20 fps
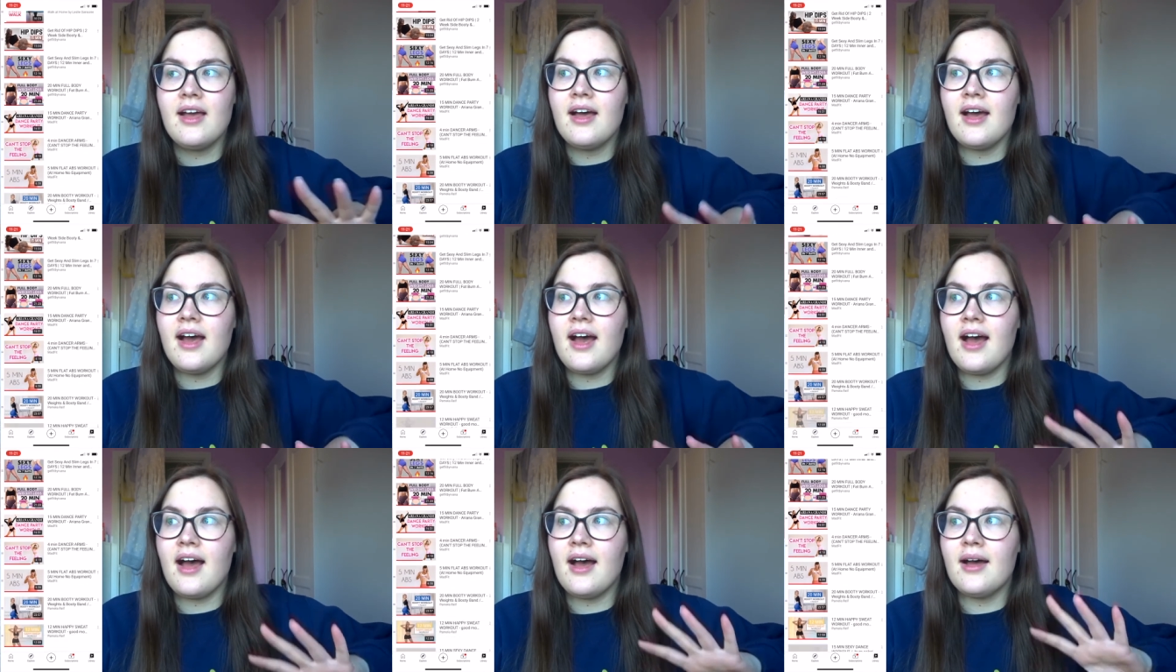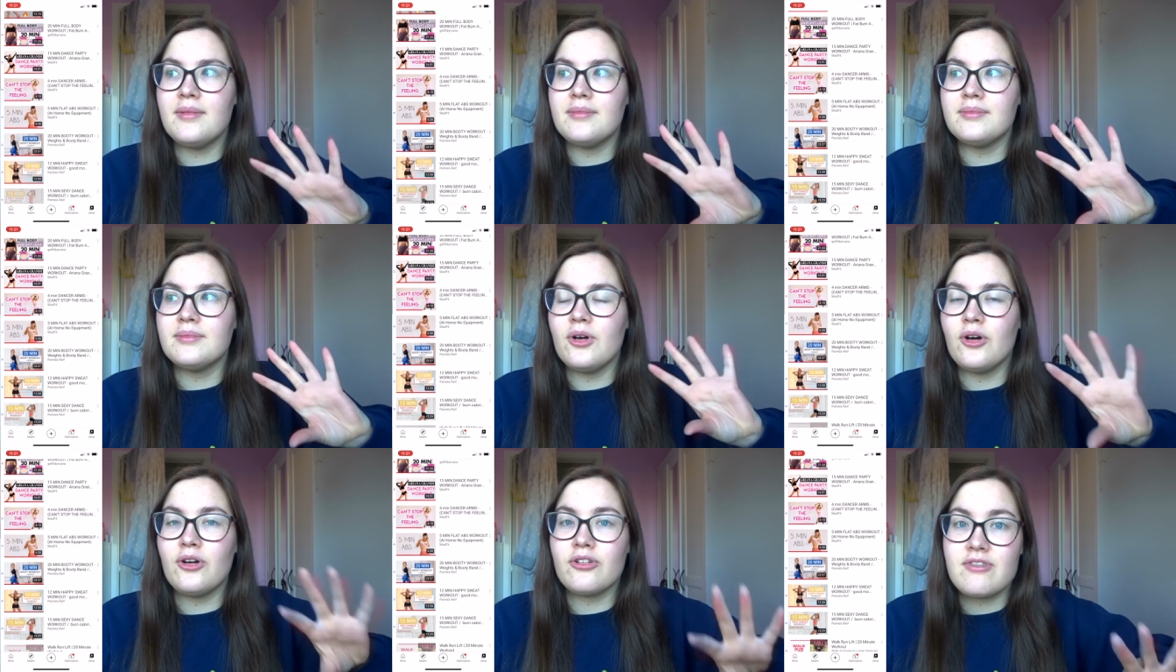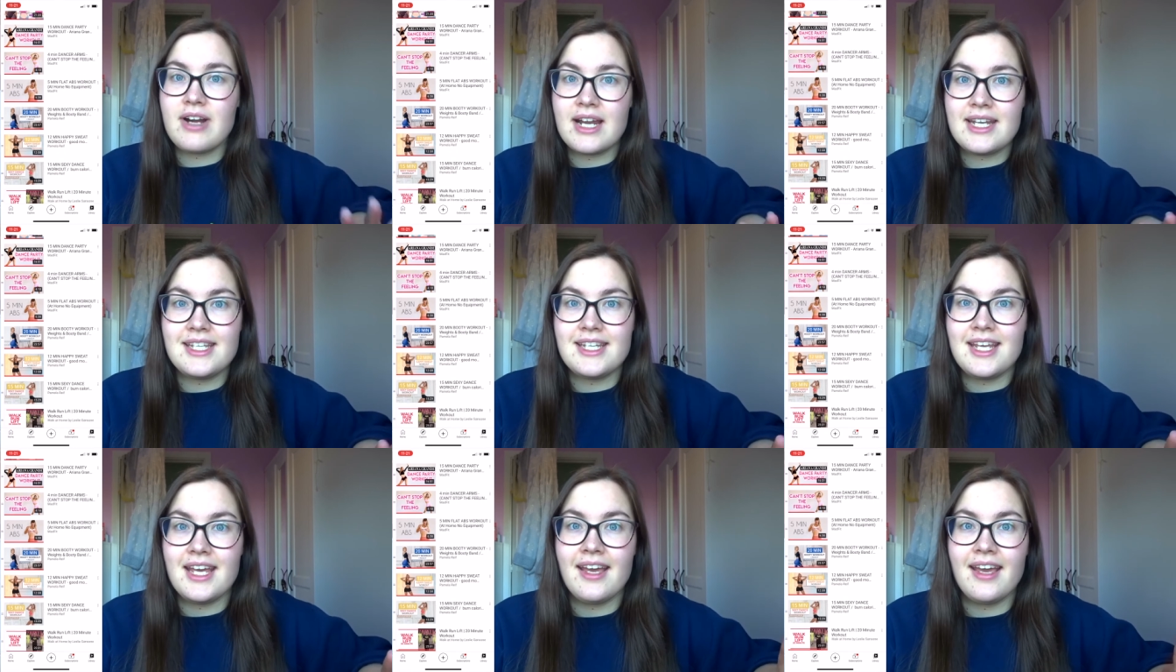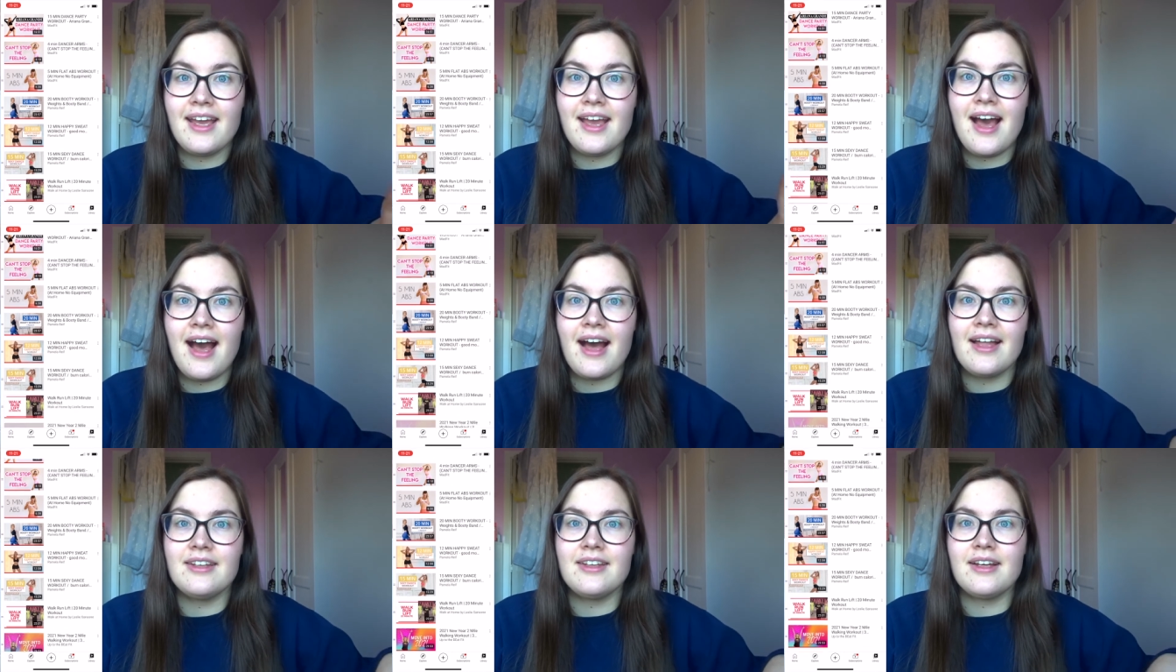um, already
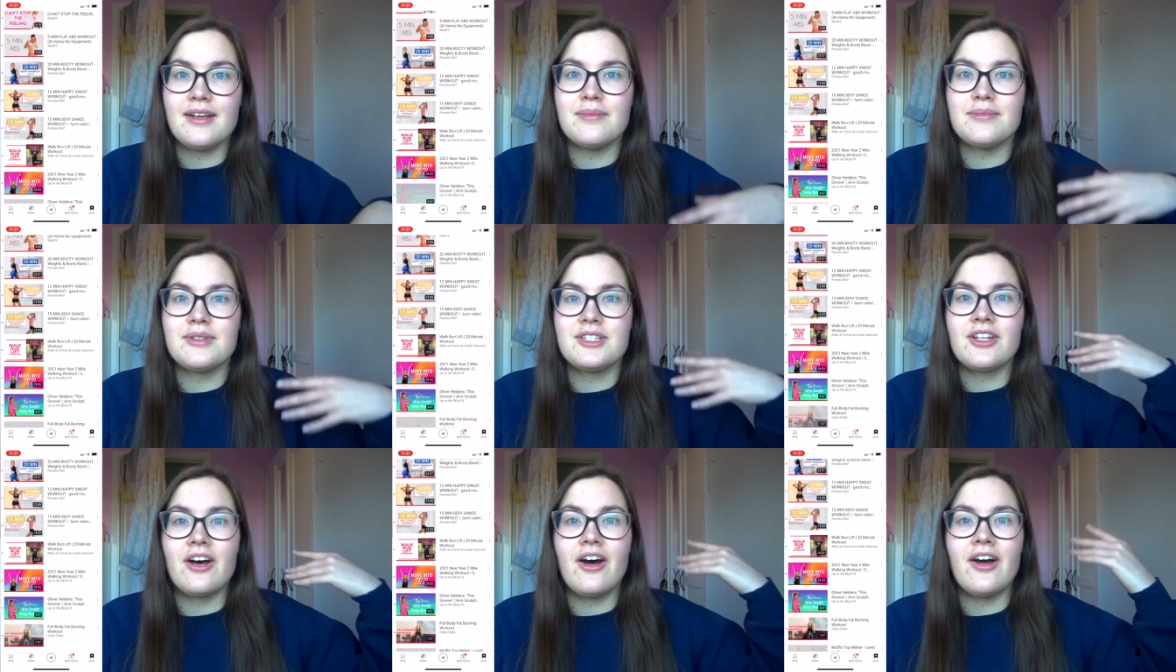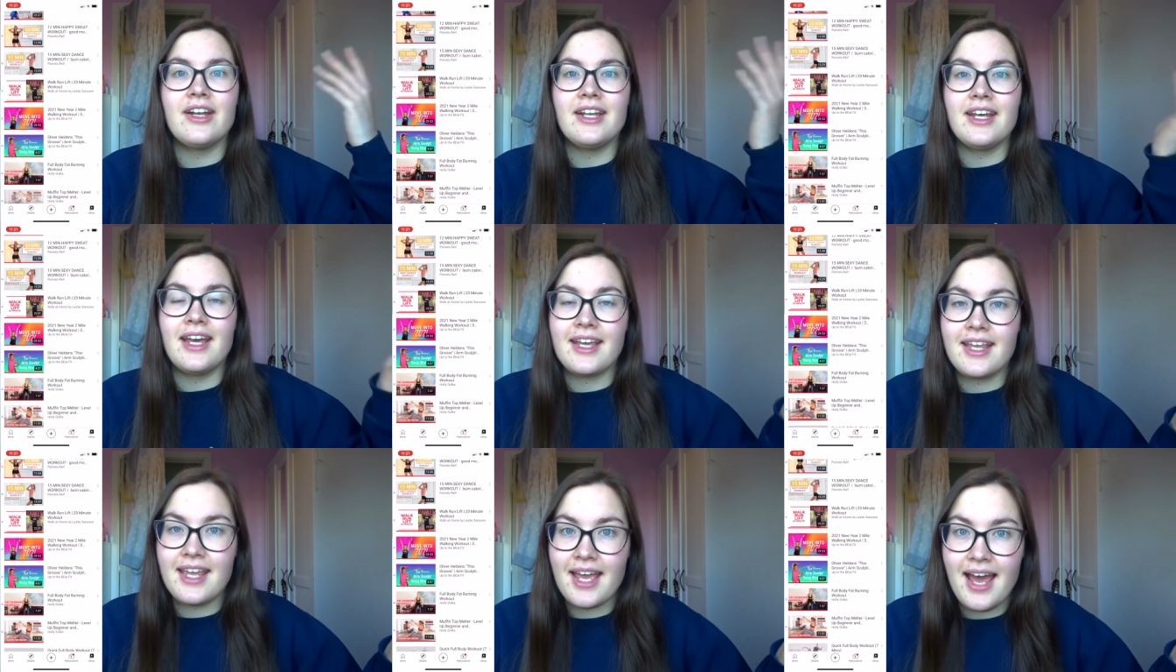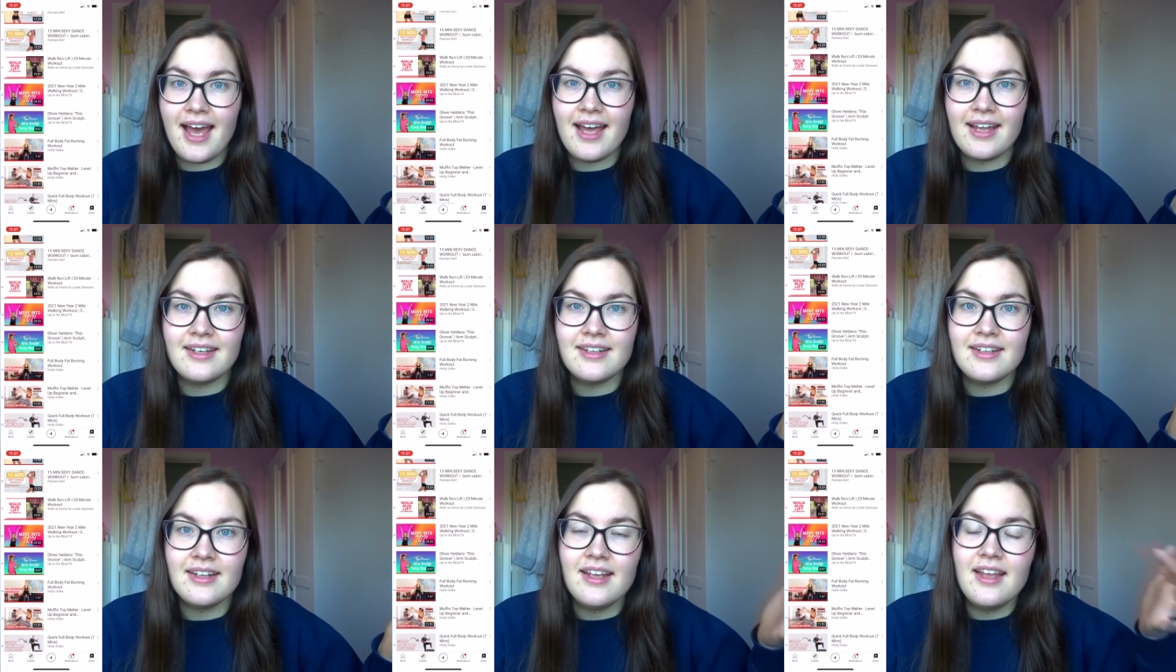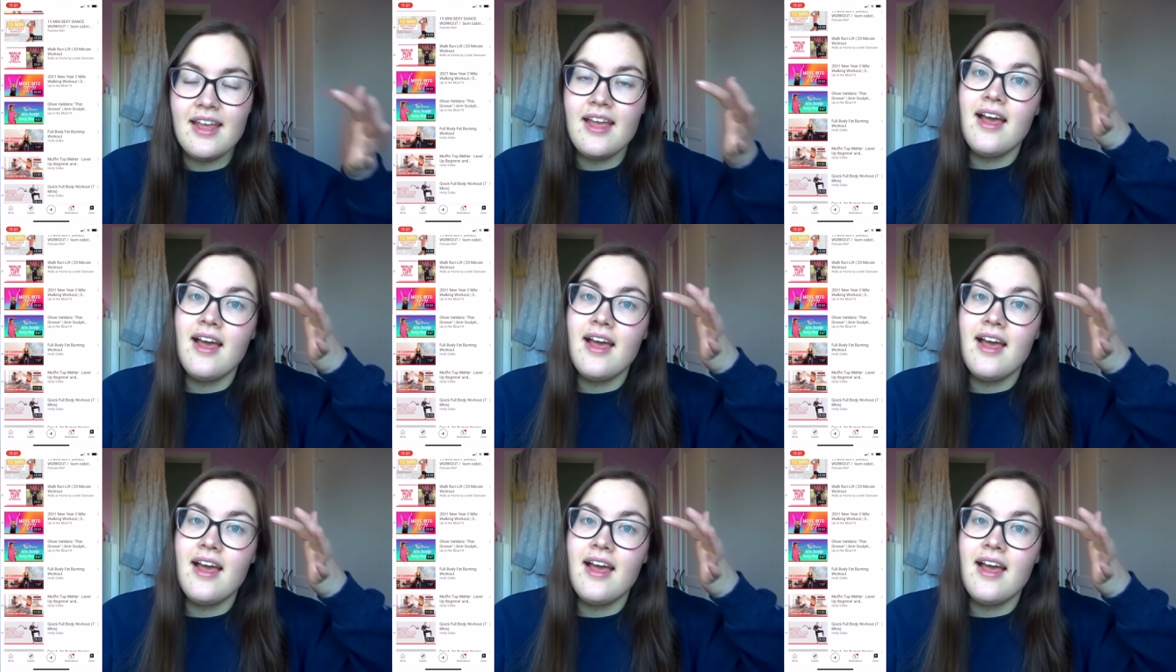and I'm starting it again